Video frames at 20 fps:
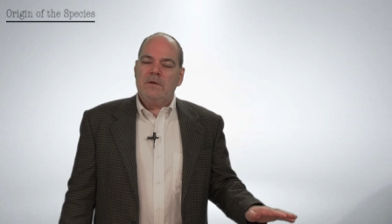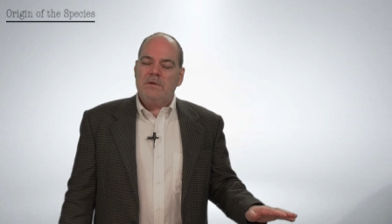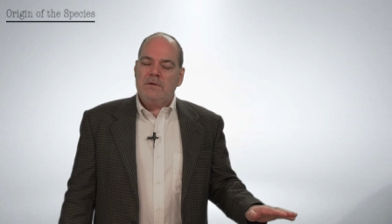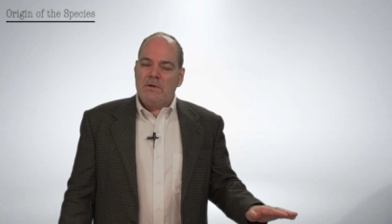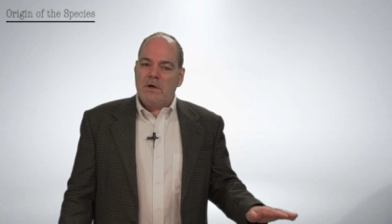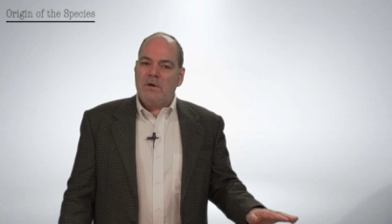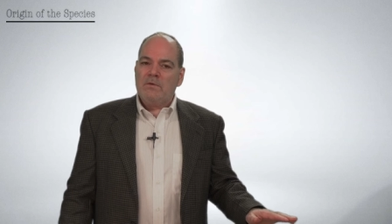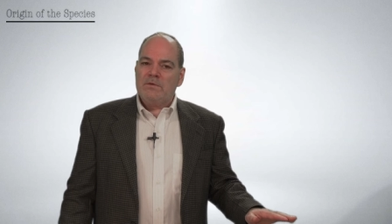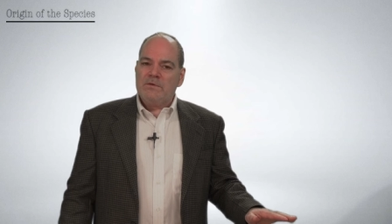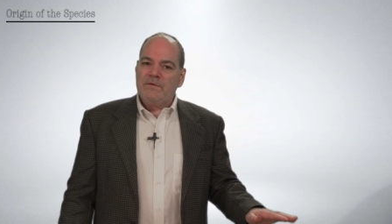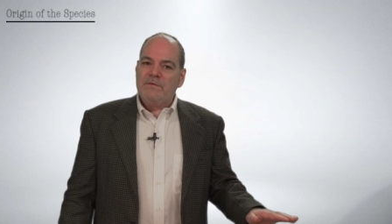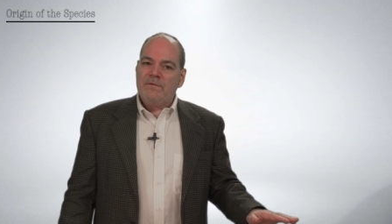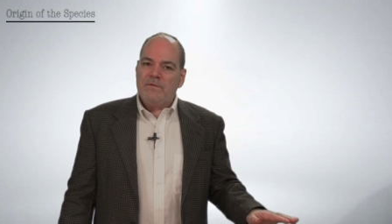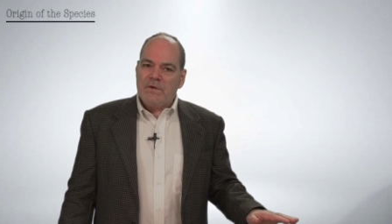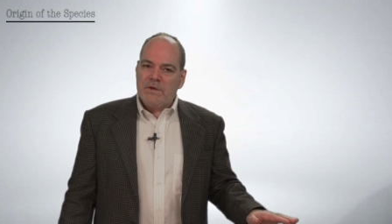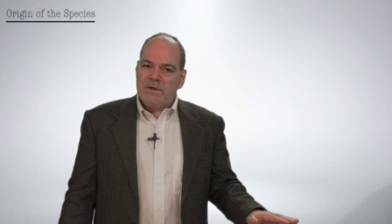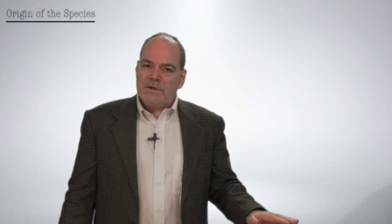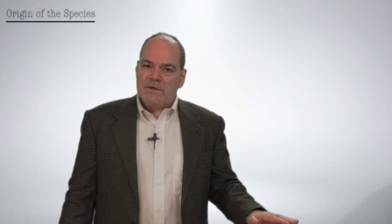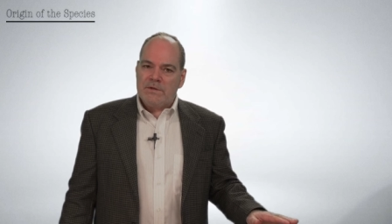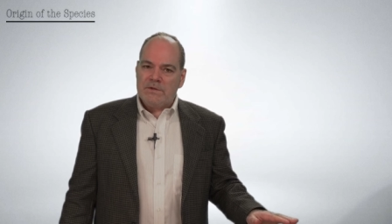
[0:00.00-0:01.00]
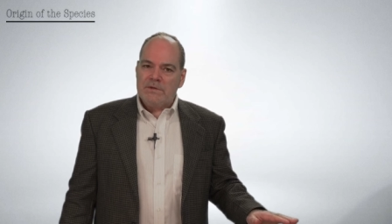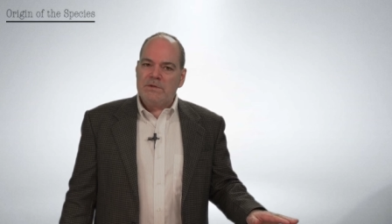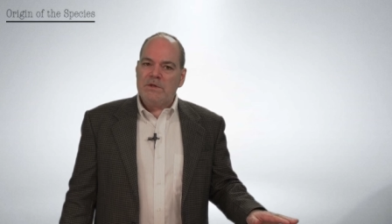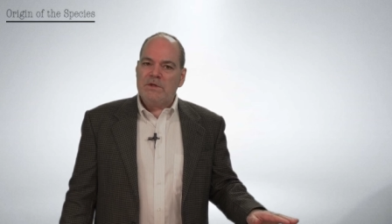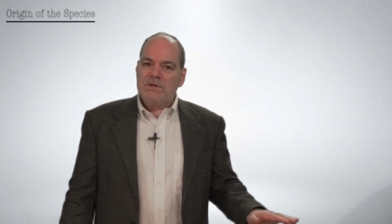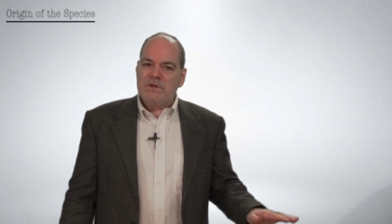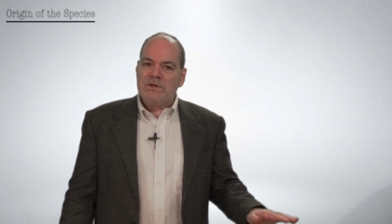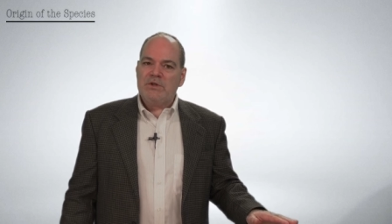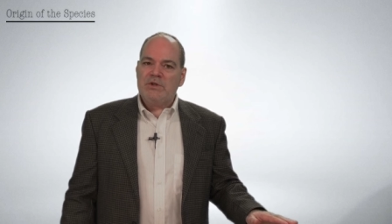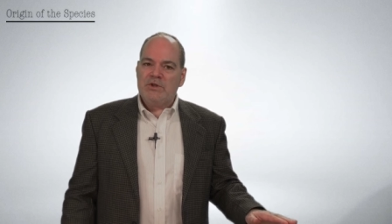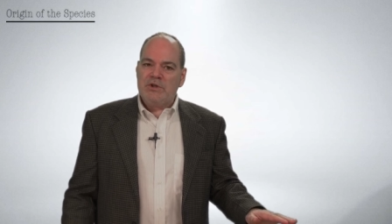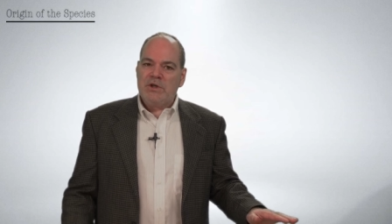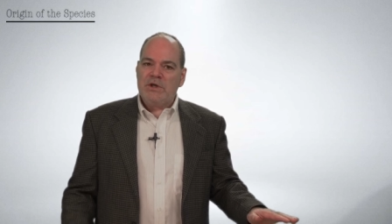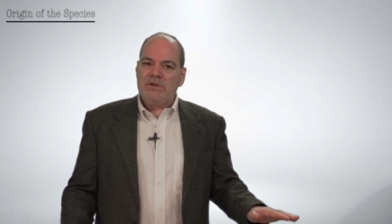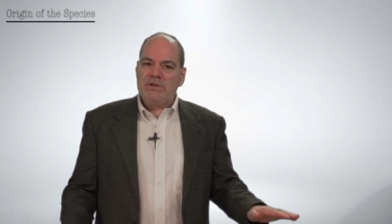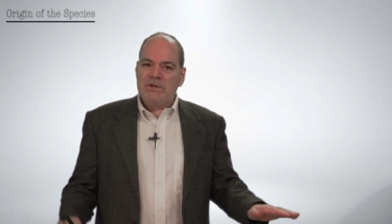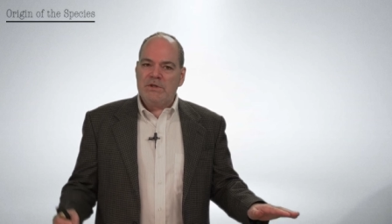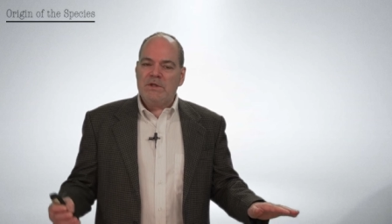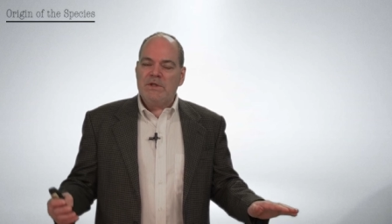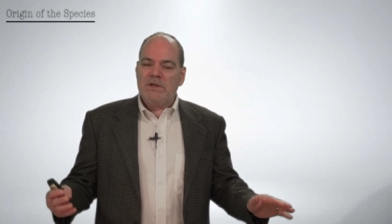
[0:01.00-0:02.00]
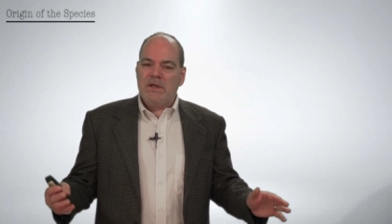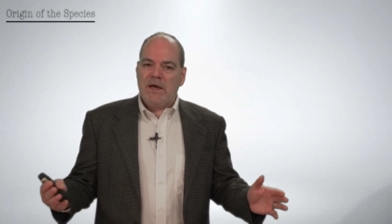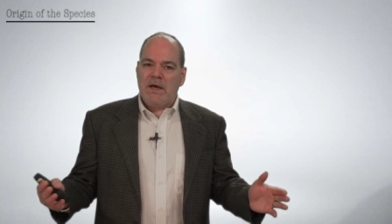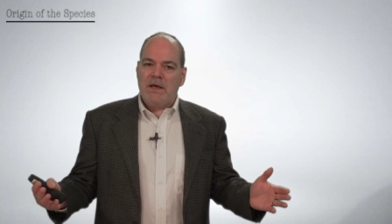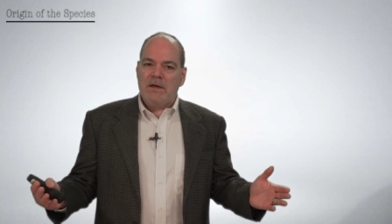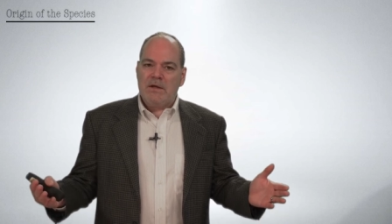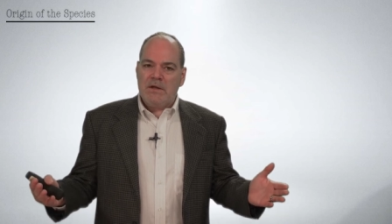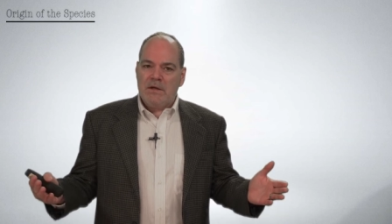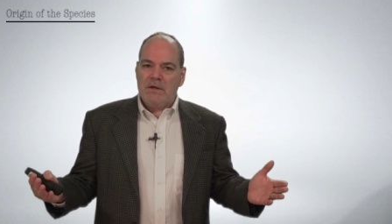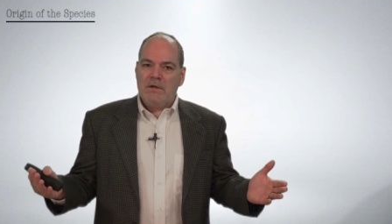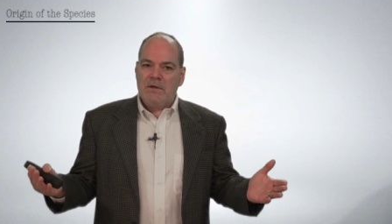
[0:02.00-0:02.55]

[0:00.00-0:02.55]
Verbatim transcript: Darwin's friends suggested that